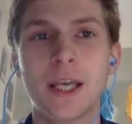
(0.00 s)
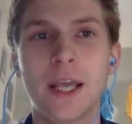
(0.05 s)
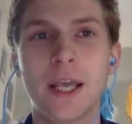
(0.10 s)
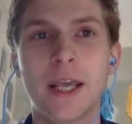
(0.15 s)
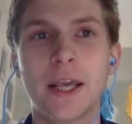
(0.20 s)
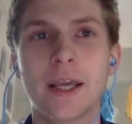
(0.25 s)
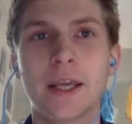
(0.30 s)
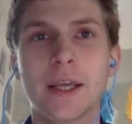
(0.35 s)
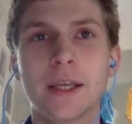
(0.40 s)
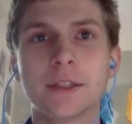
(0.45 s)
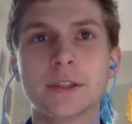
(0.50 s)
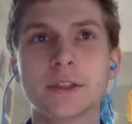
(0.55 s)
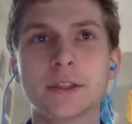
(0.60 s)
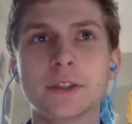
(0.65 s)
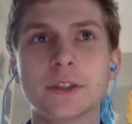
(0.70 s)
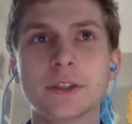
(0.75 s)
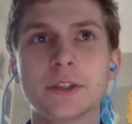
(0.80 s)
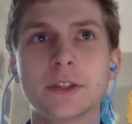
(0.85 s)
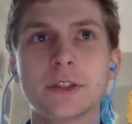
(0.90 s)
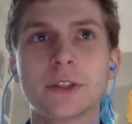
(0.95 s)

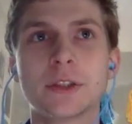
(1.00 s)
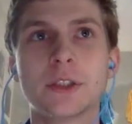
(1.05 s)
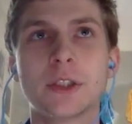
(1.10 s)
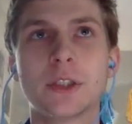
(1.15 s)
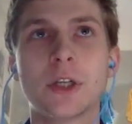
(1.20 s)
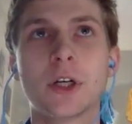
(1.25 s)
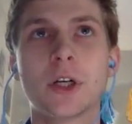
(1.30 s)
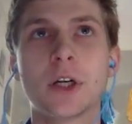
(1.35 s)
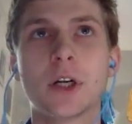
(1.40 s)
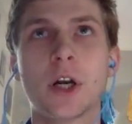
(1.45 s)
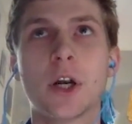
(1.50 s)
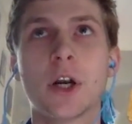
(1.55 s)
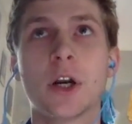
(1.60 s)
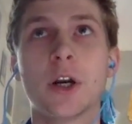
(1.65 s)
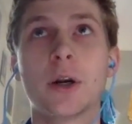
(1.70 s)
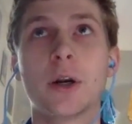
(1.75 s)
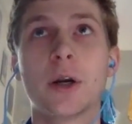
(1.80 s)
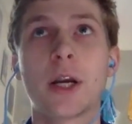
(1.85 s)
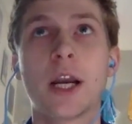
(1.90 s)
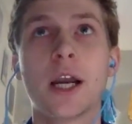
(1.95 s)
And
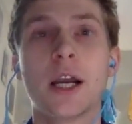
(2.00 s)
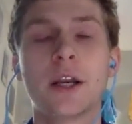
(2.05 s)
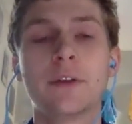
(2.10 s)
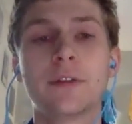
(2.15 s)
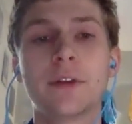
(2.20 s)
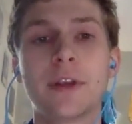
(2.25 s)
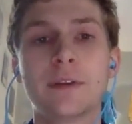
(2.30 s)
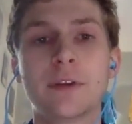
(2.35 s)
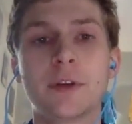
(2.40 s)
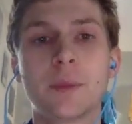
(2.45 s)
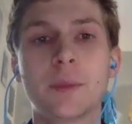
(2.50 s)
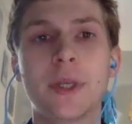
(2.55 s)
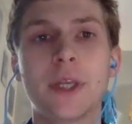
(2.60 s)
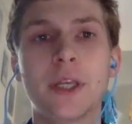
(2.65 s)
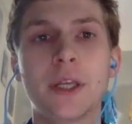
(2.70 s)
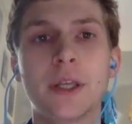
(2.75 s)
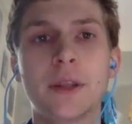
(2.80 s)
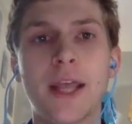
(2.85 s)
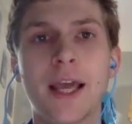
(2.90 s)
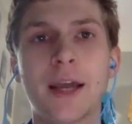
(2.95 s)
her kind of giving
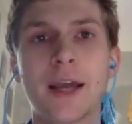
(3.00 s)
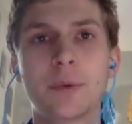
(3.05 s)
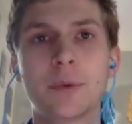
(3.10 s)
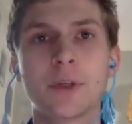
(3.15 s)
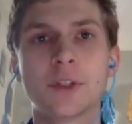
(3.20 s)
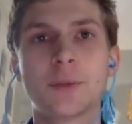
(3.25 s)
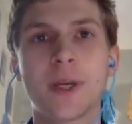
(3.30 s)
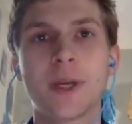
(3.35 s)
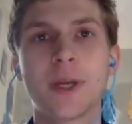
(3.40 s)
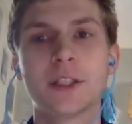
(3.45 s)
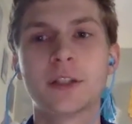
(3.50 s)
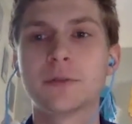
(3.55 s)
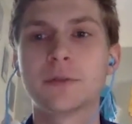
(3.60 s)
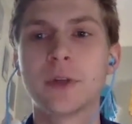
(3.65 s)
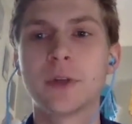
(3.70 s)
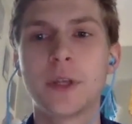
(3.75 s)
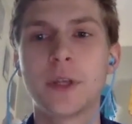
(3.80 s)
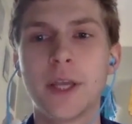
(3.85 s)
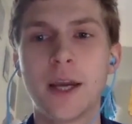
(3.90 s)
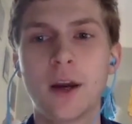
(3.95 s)
me that perspective
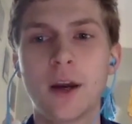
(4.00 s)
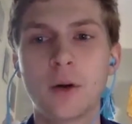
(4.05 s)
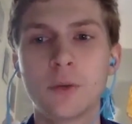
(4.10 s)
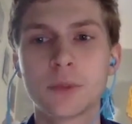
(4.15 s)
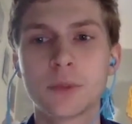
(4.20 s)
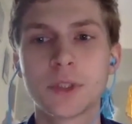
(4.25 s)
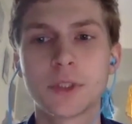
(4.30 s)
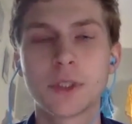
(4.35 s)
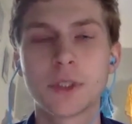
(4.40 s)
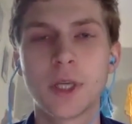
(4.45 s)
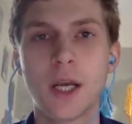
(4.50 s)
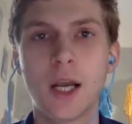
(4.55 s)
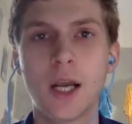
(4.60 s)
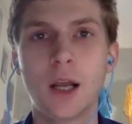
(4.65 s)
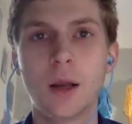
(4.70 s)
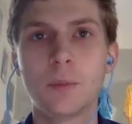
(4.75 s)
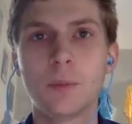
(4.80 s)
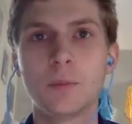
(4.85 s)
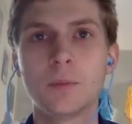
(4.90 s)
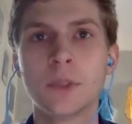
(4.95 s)
really helped.
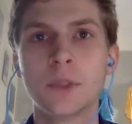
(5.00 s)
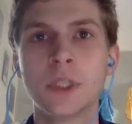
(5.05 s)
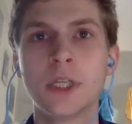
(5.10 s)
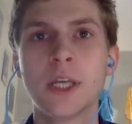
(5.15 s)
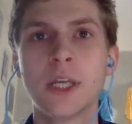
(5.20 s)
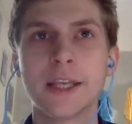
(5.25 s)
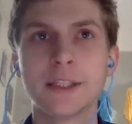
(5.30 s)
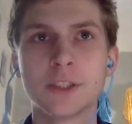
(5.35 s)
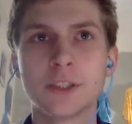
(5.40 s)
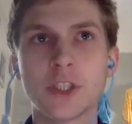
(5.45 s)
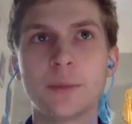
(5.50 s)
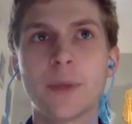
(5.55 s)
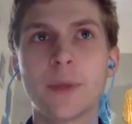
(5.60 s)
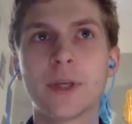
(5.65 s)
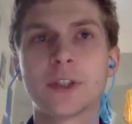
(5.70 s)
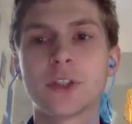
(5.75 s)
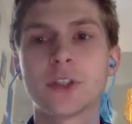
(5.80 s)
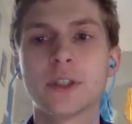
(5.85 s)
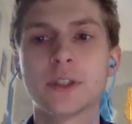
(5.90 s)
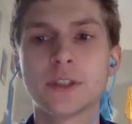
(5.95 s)
And she
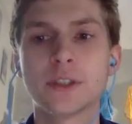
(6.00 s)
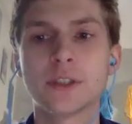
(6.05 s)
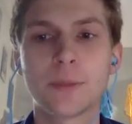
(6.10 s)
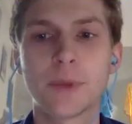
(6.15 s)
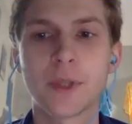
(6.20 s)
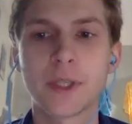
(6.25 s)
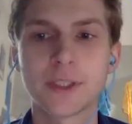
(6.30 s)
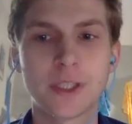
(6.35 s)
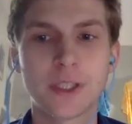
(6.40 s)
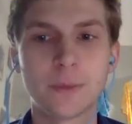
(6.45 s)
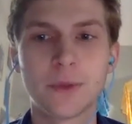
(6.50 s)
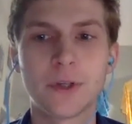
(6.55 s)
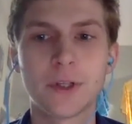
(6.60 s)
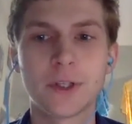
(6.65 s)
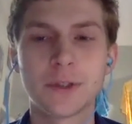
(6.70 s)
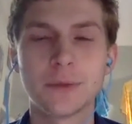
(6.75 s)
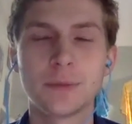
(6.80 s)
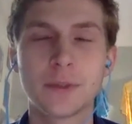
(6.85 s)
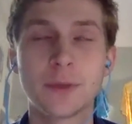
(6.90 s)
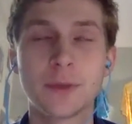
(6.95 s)
mentioned something
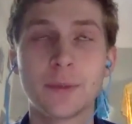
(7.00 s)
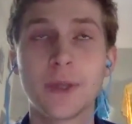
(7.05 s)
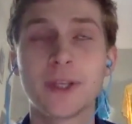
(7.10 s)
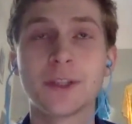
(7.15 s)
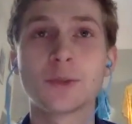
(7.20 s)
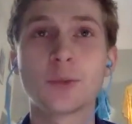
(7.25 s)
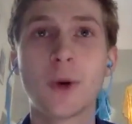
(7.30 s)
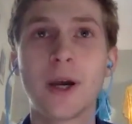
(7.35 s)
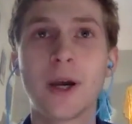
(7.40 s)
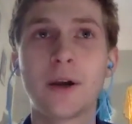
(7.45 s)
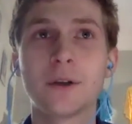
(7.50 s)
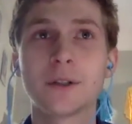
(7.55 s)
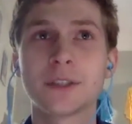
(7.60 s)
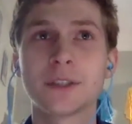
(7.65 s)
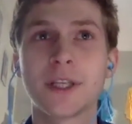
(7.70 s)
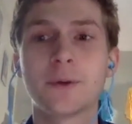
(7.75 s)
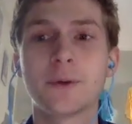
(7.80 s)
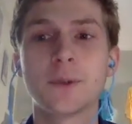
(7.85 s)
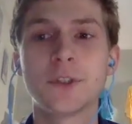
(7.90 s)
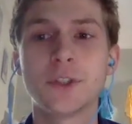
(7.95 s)
similar to me as well. It's
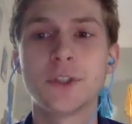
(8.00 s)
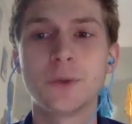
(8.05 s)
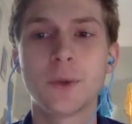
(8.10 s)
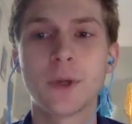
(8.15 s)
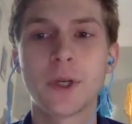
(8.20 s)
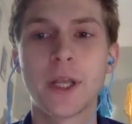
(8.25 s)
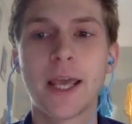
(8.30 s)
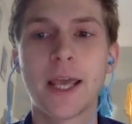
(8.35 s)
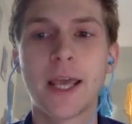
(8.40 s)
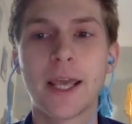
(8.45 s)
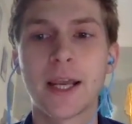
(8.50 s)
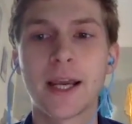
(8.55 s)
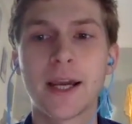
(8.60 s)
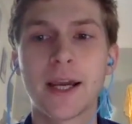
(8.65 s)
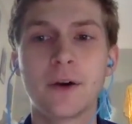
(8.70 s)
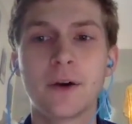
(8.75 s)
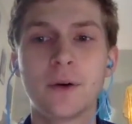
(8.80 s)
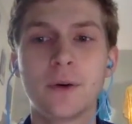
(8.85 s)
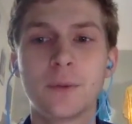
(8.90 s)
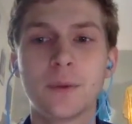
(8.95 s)
like, would you want to hang
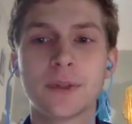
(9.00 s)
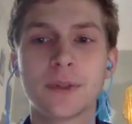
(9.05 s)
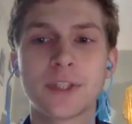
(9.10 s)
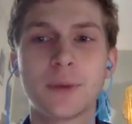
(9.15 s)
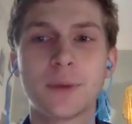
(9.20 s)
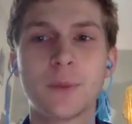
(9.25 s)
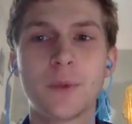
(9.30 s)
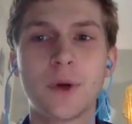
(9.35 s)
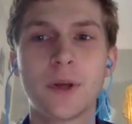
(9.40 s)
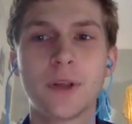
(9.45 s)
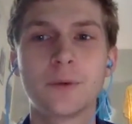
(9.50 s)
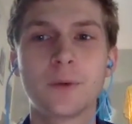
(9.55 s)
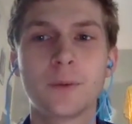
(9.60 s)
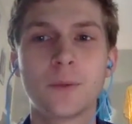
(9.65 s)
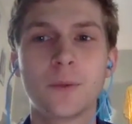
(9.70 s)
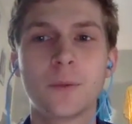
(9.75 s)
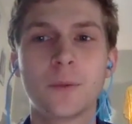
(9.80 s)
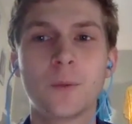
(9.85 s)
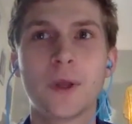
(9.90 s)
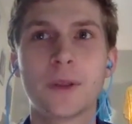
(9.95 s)
out with someone
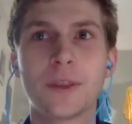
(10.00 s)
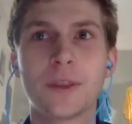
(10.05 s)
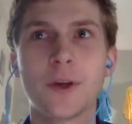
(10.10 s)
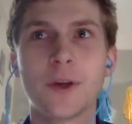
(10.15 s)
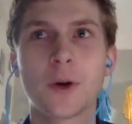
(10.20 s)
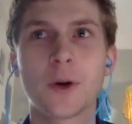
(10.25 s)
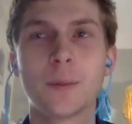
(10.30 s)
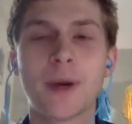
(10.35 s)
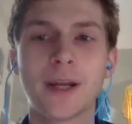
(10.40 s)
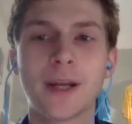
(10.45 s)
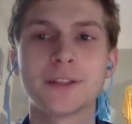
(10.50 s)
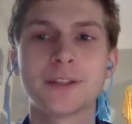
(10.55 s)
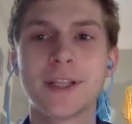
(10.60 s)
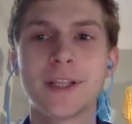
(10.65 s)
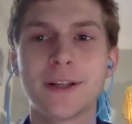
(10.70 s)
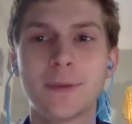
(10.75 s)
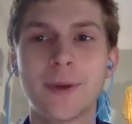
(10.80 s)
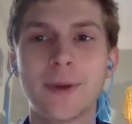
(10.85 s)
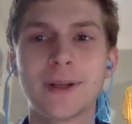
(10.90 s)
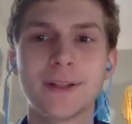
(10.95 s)
with your
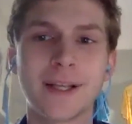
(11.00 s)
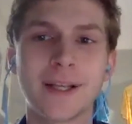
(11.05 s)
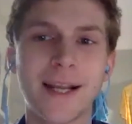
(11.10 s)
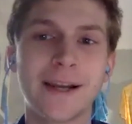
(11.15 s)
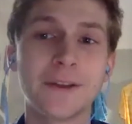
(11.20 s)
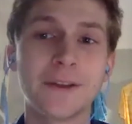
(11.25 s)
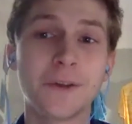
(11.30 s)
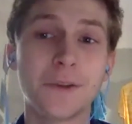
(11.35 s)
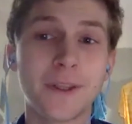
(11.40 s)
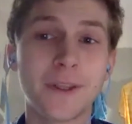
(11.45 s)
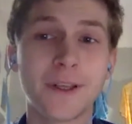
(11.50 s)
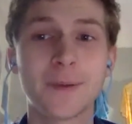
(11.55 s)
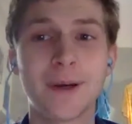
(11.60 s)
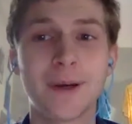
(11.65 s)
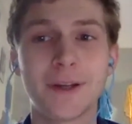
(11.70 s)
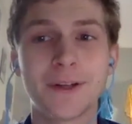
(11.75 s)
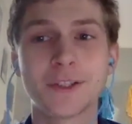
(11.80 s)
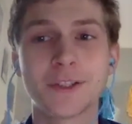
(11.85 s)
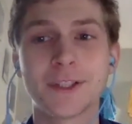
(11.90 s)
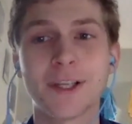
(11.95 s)
mindset about like how you think
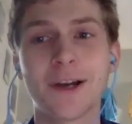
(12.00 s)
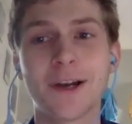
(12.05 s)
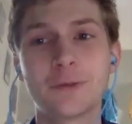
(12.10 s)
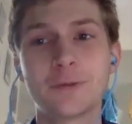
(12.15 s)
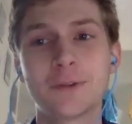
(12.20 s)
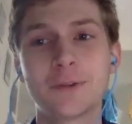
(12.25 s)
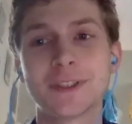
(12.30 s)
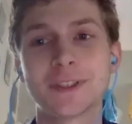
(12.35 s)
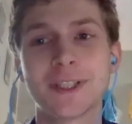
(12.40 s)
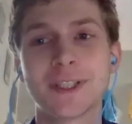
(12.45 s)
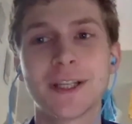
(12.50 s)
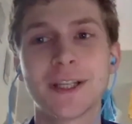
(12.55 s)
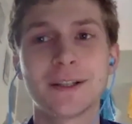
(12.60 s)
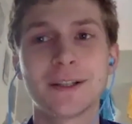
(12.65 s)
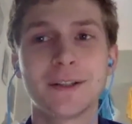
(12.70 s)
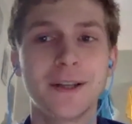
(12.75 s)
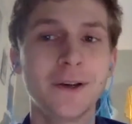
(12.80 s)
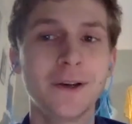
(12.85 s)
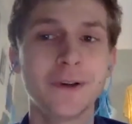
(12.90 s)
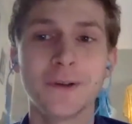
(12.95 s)
about yourself? And it's like,
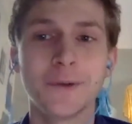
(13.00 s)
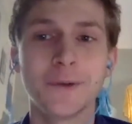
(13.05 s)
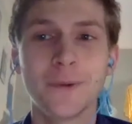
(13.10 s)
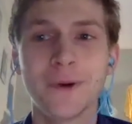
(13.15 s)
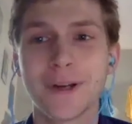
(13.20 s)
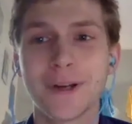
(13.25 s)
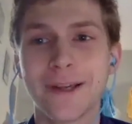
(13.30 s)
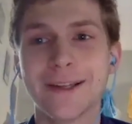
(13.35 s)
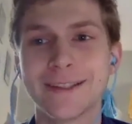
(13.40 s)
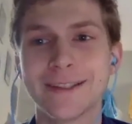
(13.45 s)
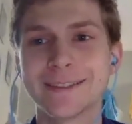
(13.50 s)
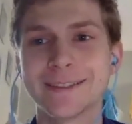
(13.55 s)
no, you wouldn't.